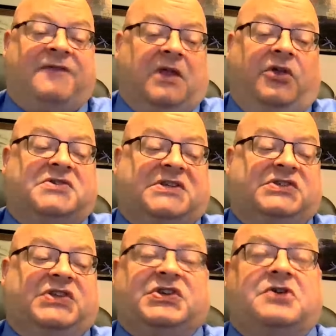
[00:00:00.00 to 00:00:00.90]
If he
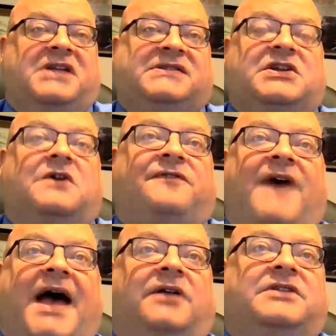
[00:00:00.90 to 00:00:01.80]
loses the suit, it's still
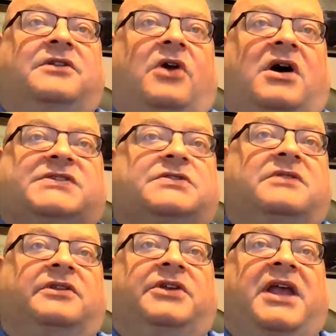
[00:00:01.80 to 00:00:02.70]
filed in the
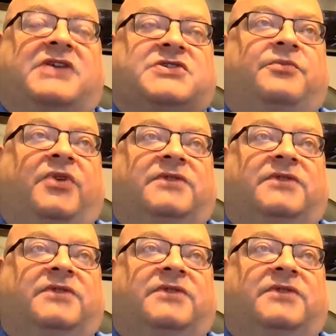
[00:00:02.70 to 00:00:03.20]
lawsuit. The litigation